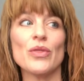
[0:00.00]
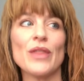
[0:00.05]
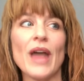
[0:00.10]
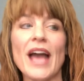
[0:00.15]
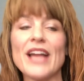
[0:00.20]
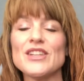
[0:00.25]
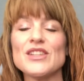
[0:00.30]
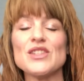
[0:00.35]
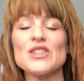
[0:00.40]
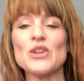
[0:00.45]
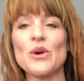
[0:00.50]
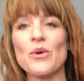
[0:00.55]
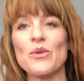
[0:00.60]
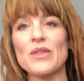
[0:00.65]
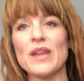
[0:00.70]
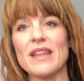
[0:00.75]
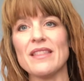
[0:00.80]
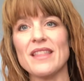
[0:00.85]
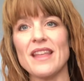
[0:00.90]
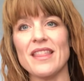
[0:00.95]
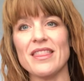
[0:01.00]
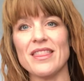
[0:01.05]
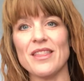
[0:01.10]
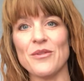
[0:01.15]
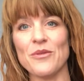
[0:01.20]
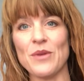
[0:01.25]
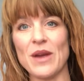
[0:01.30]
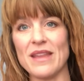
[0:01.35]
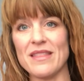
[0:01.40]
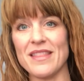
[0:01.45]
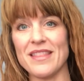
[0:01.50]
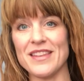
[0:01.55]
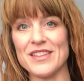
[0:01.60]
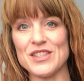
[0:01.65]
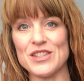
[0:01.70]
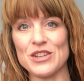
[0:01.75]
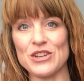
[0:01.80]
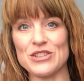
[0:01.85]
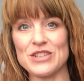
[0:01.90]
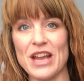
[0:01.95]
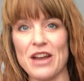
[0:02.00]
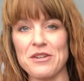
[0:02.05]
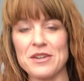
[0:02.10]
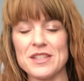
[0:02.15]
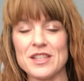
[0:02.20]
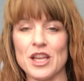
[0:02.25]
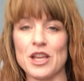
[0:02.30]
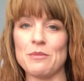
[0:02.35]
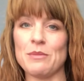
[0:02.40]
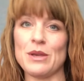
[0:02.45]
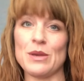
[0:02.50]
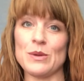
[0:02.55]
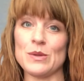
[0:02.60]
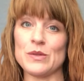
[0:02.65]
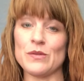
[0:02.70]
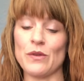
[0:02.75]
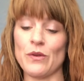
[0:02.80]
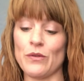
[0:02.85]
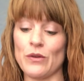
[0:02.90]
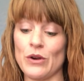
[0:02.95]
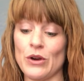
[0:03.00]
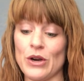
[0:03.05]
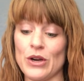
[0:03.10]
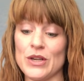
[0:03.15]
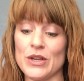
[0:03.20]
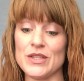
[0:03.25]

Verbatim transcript: I just don't think that the way that this turned out is going to be useful for her.